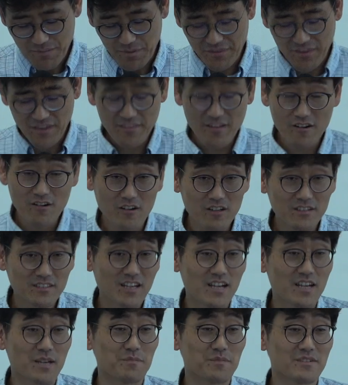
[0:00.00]
But then there are
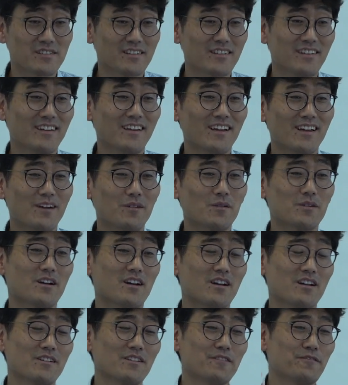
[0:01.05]
times when
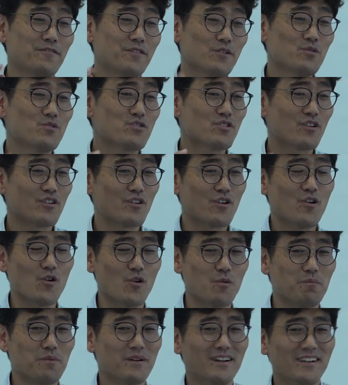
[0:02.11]
our future
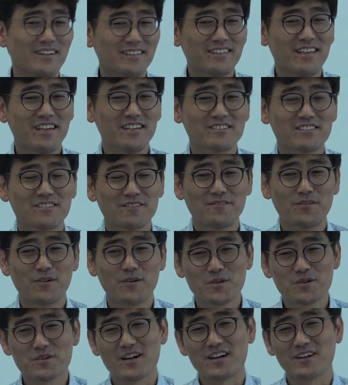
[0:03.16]
hope takes the
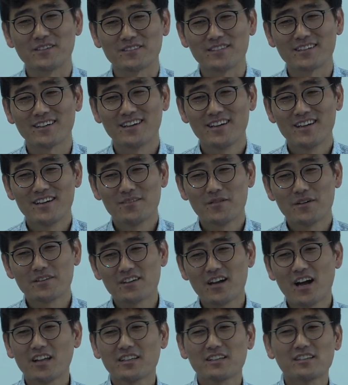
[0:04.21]
foreground.
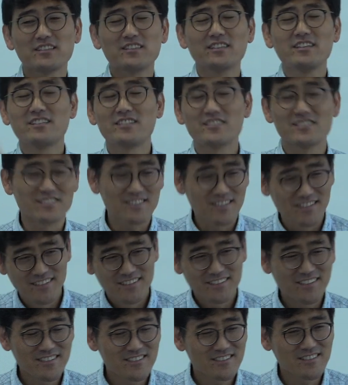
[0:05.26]
When God clears
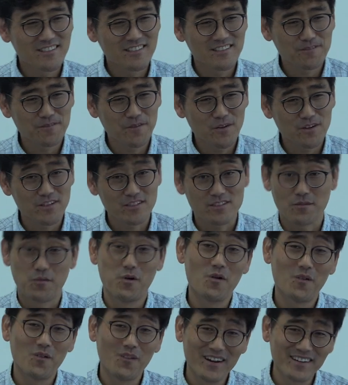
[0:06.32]
these things for us,
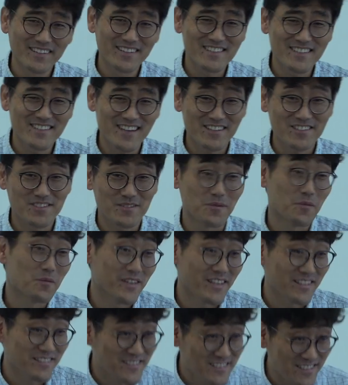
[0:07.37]
one is actually when
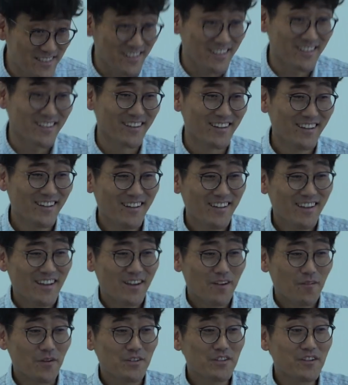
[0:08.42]
we get sick.
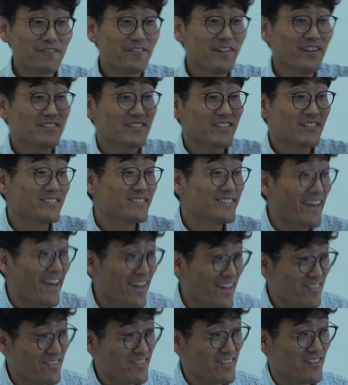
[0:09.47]
When you're facing
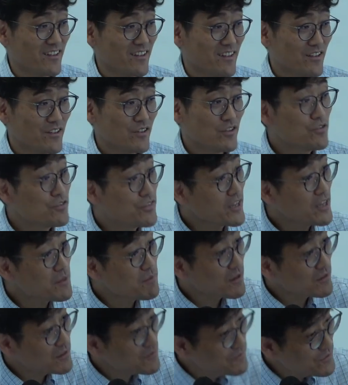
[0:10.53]
death, you think
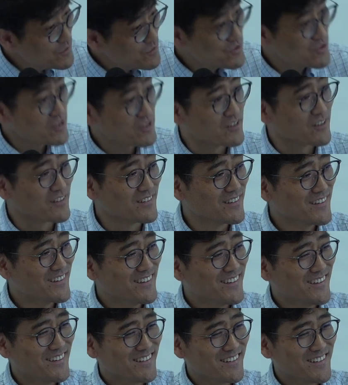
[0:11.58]
about the future.
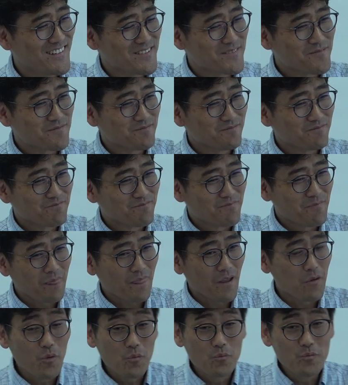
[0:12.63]

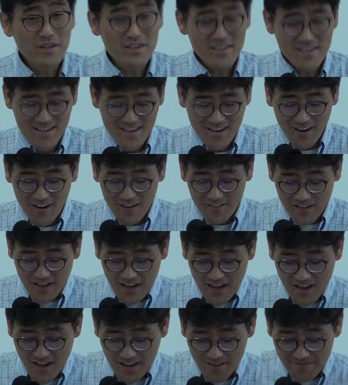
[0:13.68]
Now, when we uh,
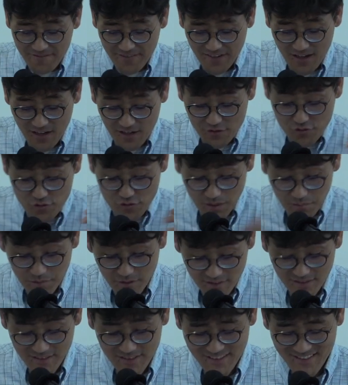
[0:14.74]
uh have uh,
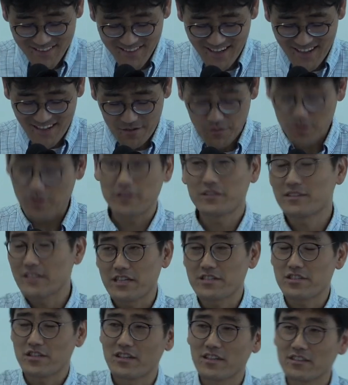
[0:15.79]
troubles, uh, or it,
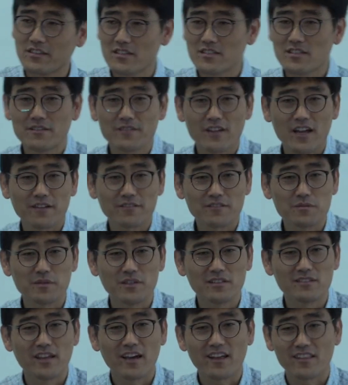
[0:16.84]
actually, it doesn't even have to
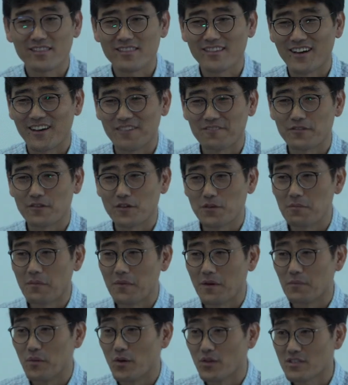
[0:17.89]
be death uh, for
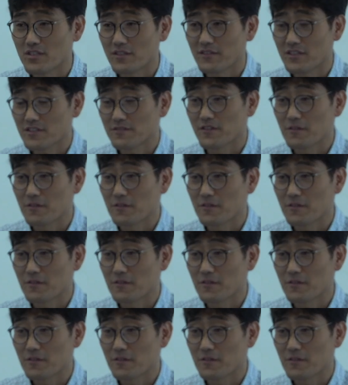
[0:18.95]
most of us.